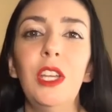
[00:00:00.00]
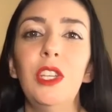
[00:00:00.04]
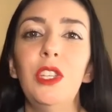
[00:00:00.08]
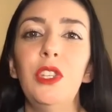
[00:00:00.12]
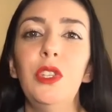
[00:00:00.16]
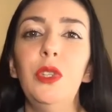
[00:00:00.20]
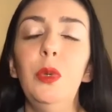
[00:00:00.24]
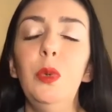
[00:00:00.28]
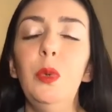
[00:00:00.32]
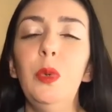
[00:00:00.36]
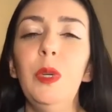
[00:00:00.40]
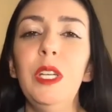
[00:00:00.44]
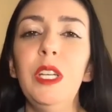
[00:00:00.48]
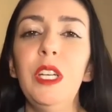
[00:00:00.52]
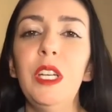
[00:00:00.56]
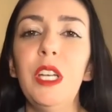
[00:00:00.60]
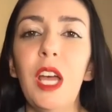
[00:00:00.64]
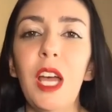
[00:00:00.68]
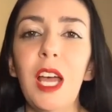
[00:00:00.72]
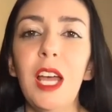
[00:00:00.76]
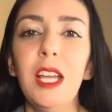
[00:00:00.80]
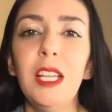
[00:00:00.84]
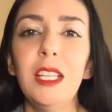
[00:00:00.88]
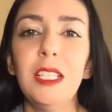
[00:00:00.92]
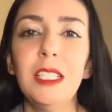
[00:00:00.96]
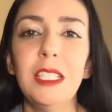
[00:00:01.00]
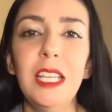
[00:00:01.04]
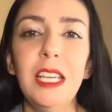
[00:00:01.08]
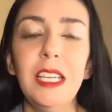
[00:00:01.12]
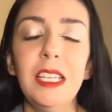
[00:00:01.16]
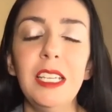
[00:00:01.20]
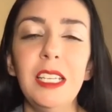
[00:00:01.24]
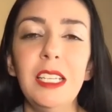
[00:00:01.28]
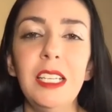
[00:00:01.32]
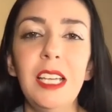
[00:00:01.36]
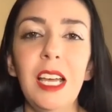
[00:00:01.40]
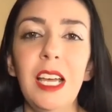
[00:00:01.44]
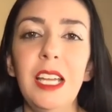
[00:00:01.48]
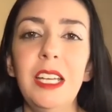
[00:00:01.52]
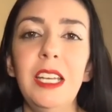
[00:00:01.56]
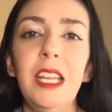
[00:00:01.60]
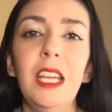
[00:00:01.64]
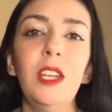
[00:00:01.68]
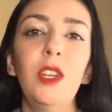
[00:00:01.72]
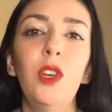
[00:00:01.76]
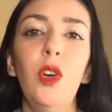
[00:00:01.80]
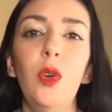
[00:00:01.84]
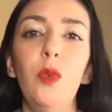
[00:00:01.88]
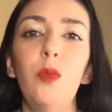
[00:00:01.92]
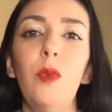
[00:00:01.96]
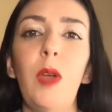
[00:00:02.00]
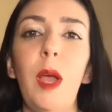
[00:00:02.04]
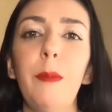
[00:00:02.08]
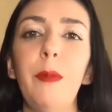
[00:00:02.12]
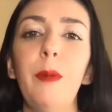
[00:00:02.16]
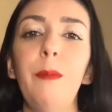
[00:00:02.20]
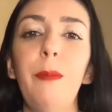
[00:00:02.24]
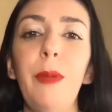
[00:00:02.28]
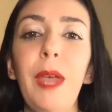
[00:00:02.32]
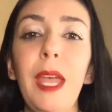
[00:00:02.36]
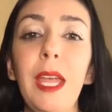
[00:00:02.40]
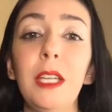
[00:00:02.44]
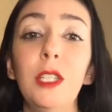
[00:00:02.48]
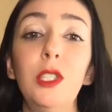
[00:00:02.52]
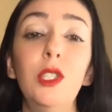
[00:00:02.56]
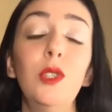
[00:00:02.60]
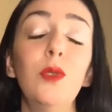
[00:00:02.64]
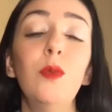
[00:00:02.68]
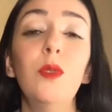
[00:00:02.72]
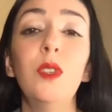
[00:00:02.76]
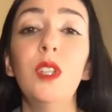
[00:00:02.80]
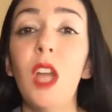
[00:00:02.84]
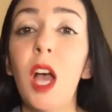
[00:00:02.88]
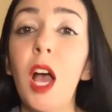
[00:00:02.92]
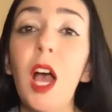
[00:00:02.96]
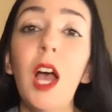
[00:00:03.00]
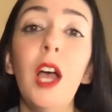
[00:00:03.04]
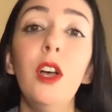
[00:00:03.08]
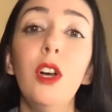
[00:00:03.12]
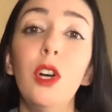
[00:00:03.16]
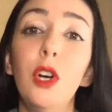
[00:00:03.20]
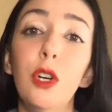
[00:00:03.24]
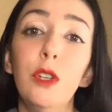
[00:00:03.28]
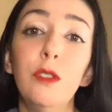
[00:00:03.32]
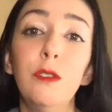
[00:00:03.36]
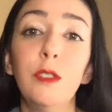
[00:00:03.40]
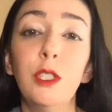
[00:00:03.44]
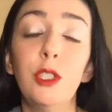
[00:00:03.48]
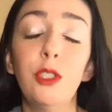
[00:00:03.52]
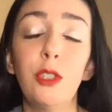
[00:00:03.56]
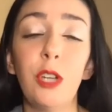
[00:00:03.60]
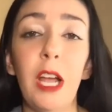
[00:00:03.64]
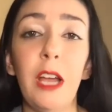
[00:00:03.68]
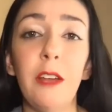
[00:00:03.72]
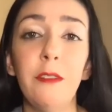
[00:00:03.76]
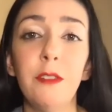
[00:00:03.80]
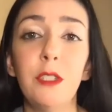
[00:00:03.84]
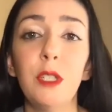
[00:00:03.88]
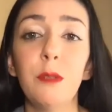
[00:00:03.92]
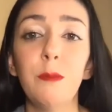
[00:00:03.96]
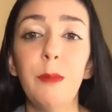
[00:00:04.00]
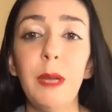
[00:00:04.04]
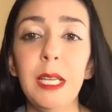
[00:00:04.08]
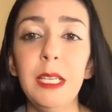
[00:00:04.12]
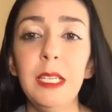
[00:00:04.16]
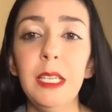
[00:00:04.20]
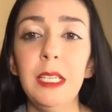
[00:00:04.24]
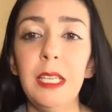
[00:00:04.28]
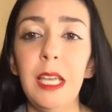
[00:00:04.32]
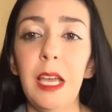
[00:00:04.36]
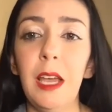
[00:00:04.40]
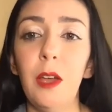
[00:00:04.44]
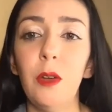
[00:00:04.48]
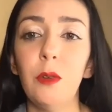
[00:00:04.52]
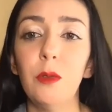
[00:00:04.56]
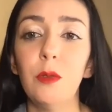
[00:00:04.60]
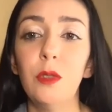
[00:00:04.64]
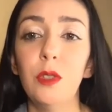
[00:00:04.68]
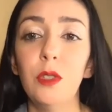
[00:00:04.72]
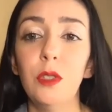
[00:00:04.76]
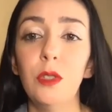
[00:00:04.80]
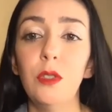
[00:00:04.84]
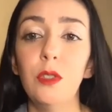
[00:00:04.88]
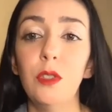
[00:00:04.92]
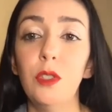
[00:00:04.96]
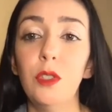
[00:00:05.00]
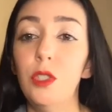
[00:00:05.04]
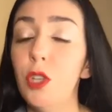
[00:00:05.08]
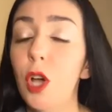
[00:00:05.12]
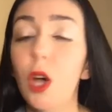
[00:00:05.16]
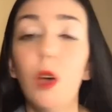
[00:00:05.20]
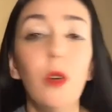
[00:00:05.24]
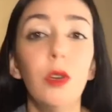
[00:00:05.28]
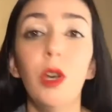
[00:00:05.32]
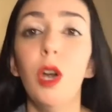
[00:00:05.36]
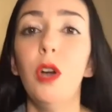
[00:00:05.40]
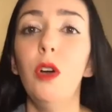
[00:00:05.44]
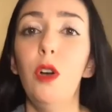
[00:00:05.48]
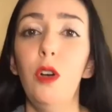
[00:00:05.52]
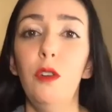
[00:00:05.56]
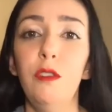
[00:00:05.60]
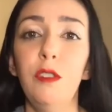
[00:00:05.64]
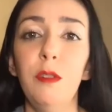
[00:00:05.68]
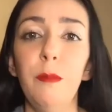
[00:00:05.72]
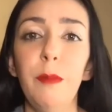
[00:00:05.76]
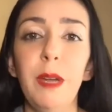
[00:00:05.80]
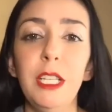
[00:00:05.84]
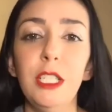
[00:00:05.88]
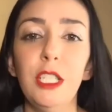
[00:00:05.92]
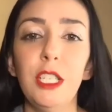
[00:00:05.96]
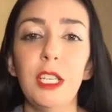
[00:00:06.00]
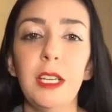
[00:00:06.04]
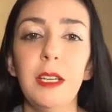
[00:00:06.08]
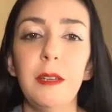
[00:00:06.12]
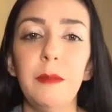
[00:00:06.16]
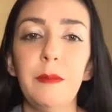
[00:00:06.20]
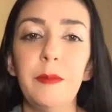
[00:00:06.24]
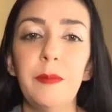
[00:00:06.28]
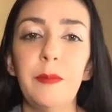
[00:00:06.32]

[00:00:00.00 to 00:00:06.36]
You would not take a gun and go rob a bank. Do not overdraft your bank account. Don't go over budget.